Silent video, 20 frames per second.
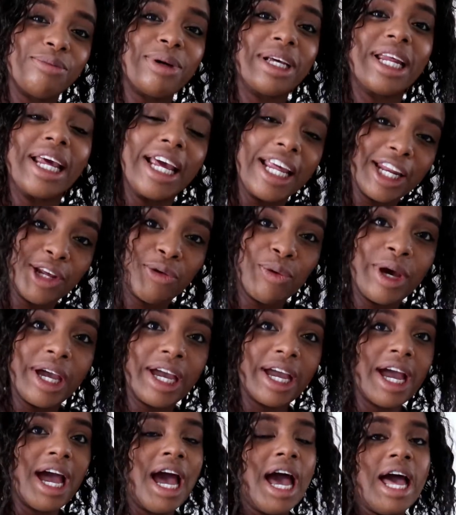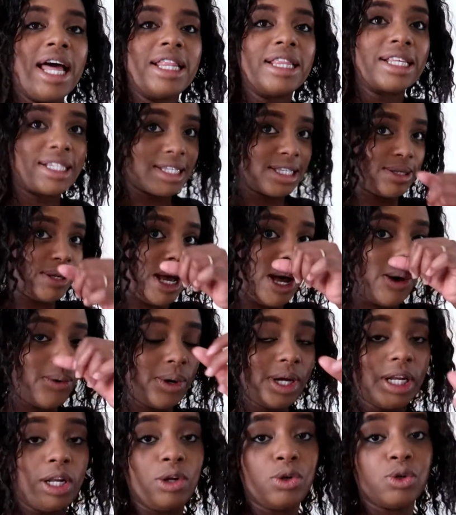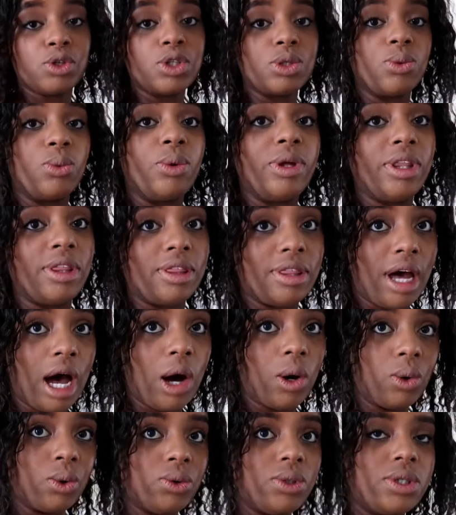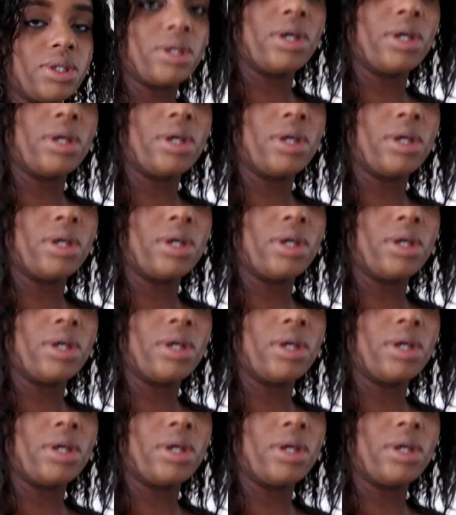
But anyway, this is how it looks without